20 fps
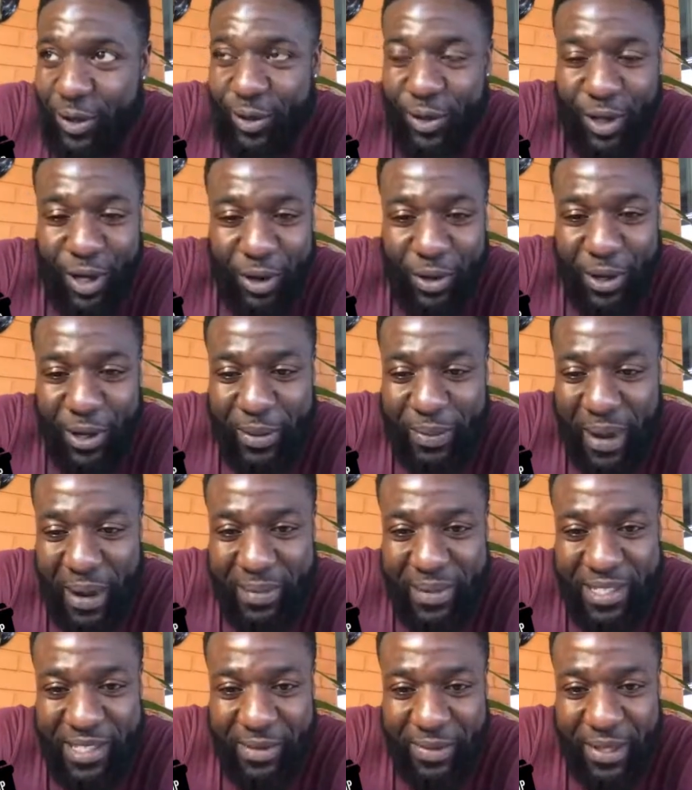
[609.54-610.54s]
yoga might
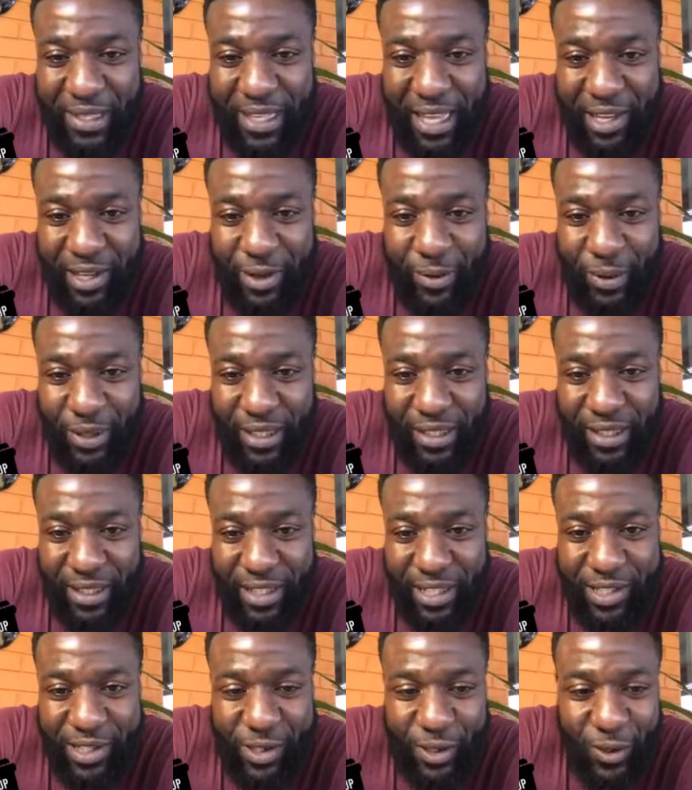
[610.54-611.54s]
be something that you want to look
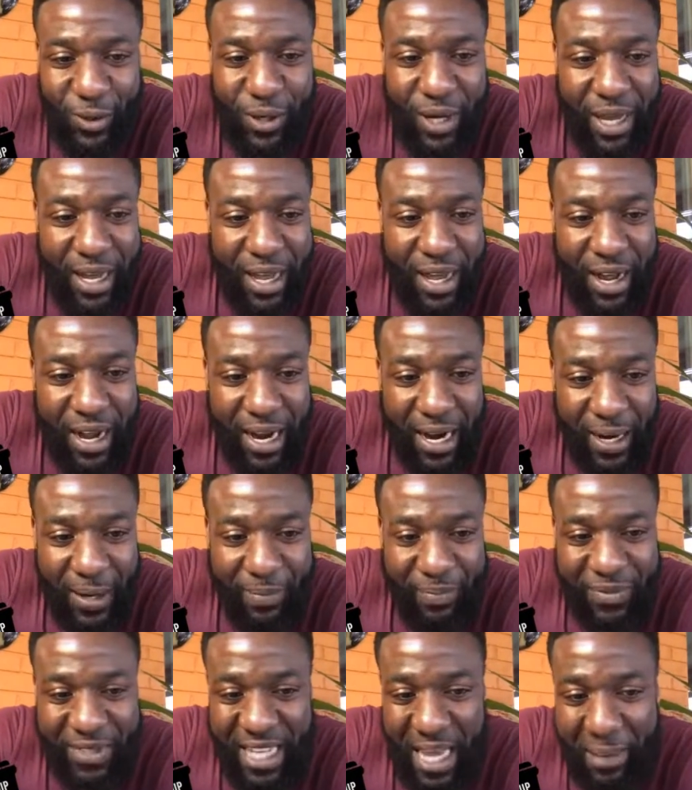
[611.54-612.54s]
into.
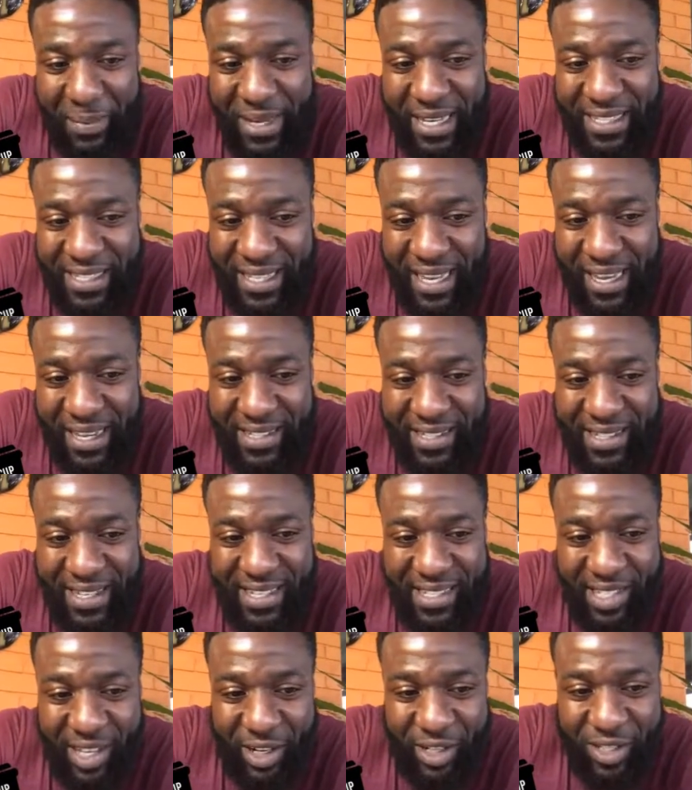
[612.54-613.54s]
Debbie says,
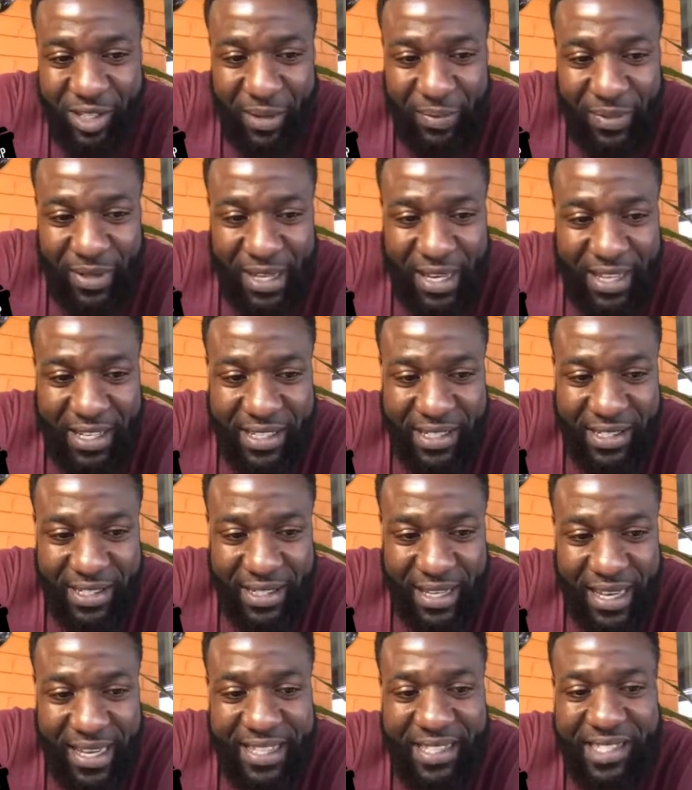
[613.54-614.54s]
is
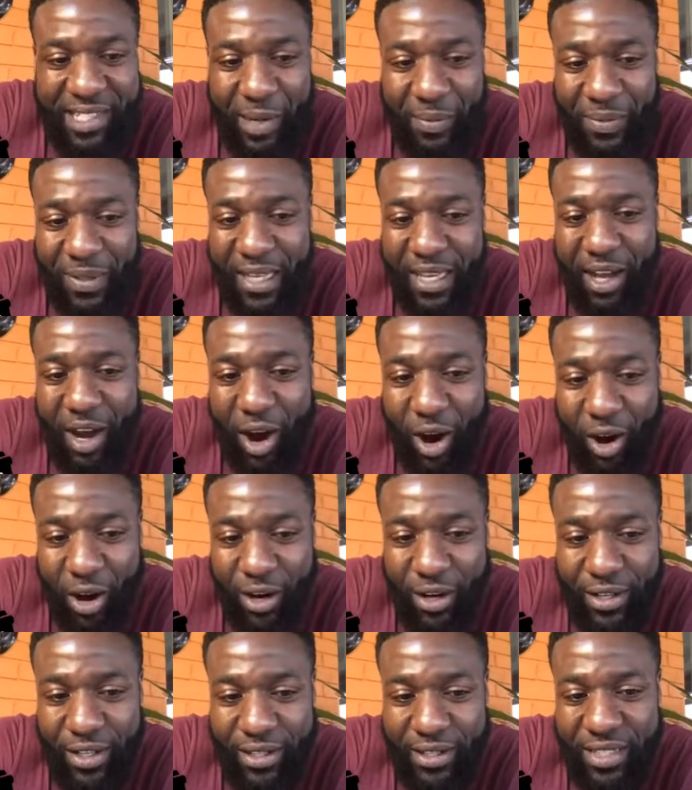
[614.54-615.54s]
it something
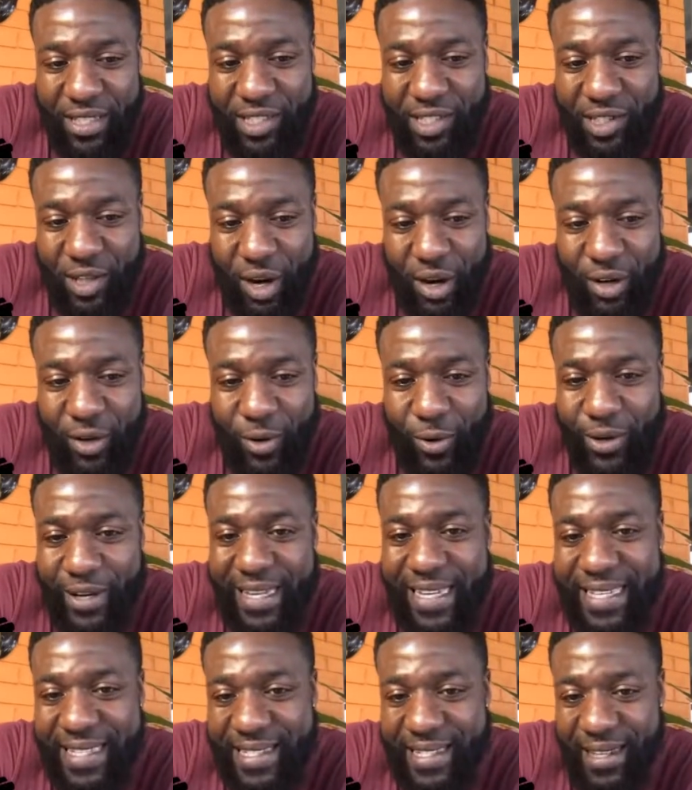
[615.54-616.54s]
hard to start or
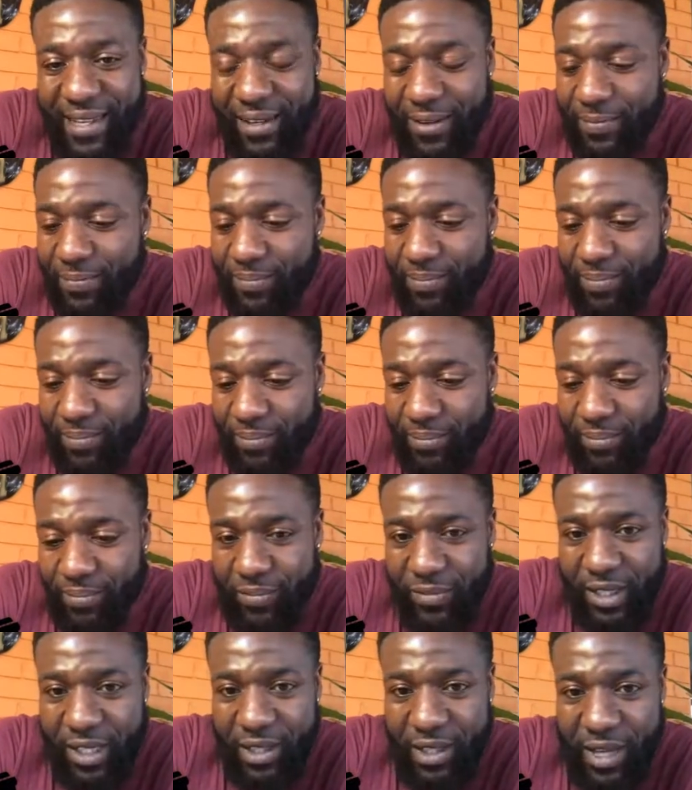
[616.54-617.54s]
easy?
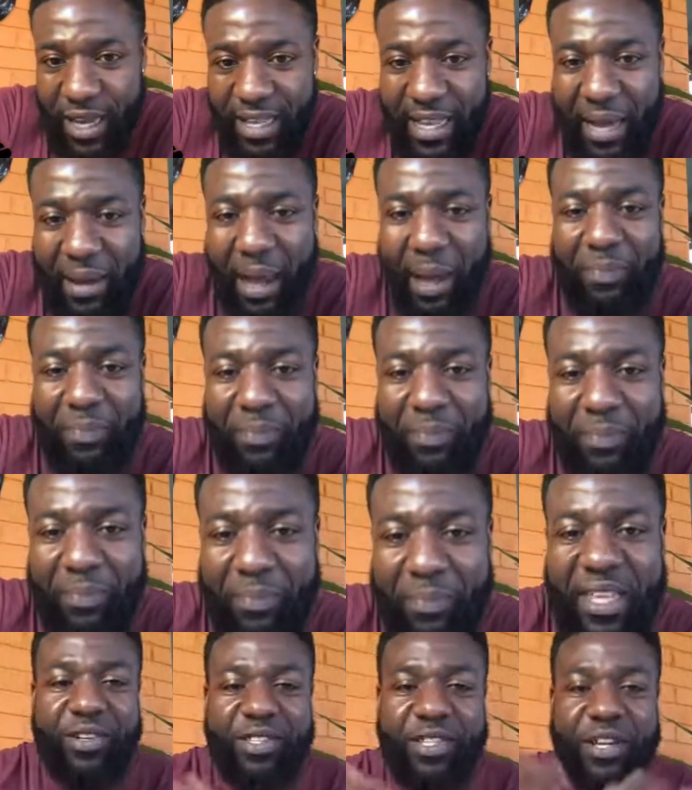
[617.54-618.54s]
And now I'm
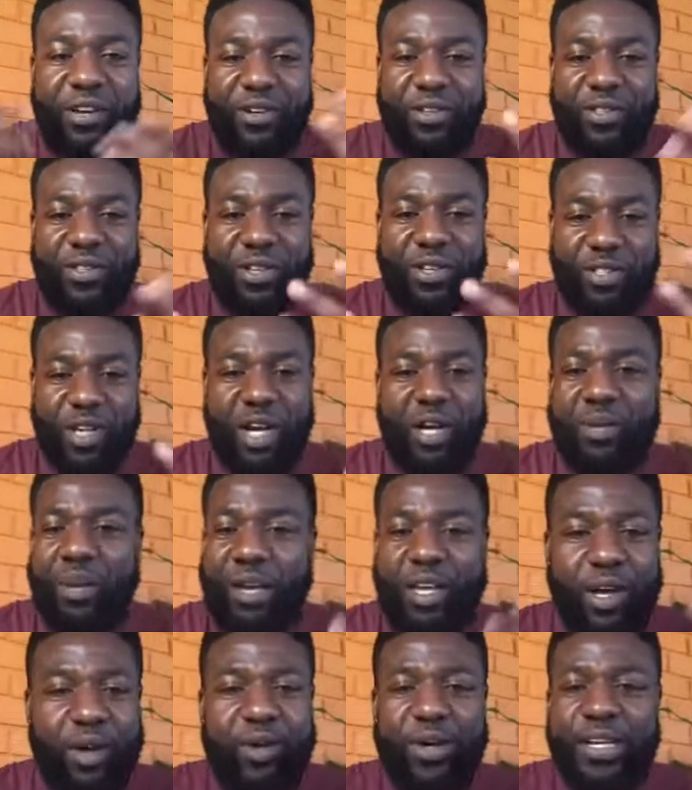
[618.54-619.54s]
thinking they're
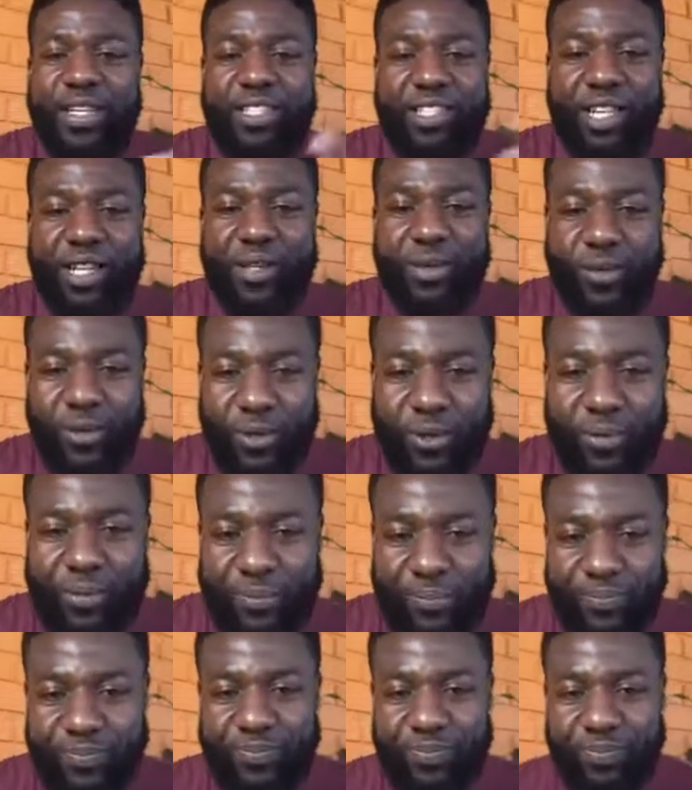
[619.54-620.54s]
talking about yoga in general.